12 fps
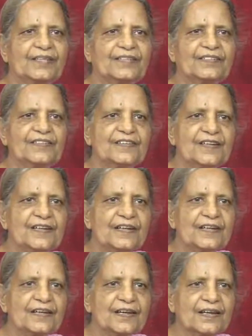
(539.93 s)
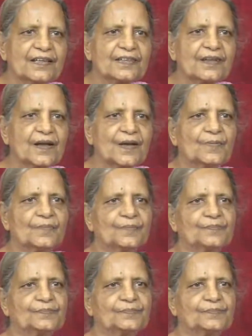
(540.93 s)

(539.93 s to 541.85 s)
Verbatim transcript: that yearning has come,